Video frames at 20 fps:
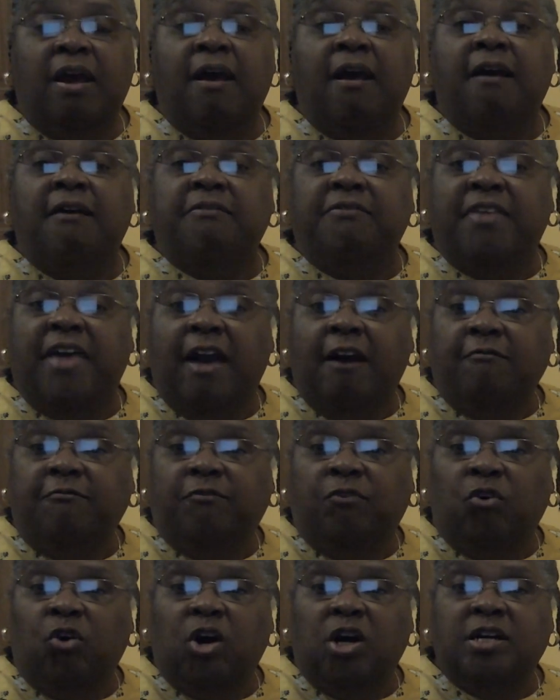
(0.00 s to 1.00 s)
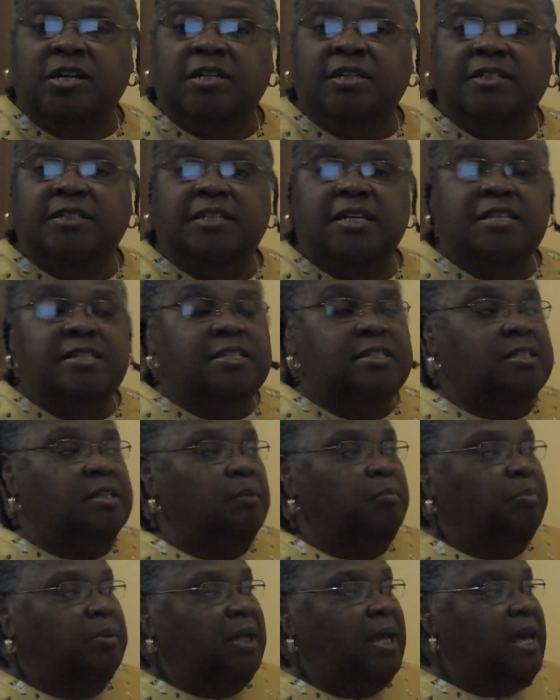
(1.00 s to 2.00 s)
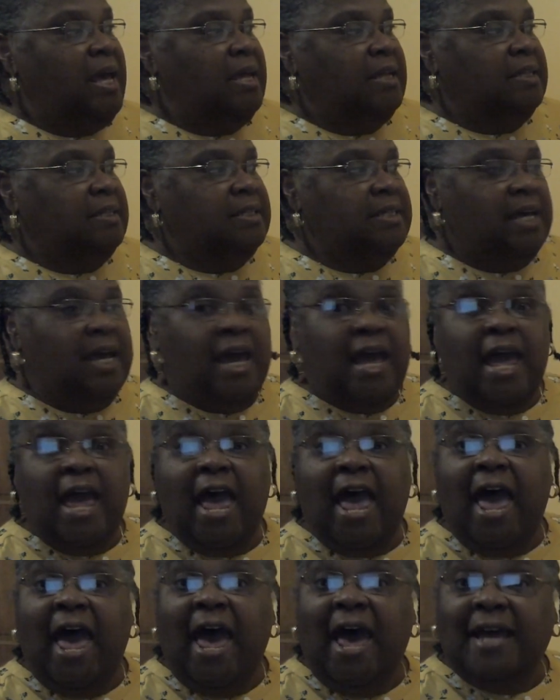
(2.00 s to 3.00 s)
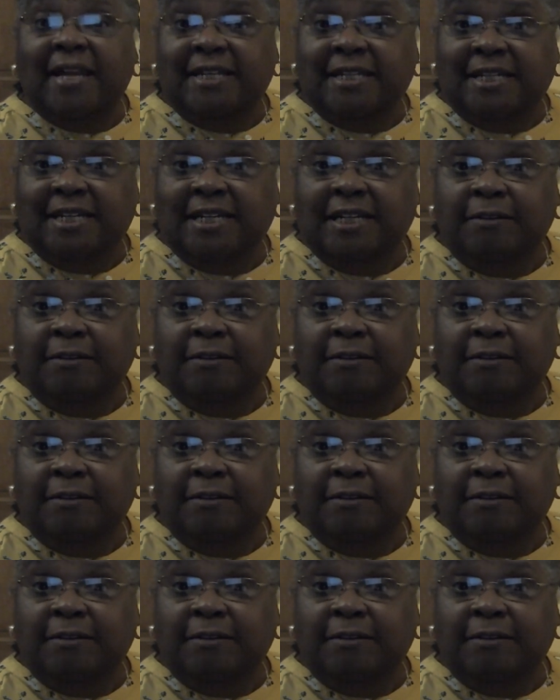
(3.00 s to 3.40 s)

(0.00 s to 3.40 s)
Therefore, since the blend et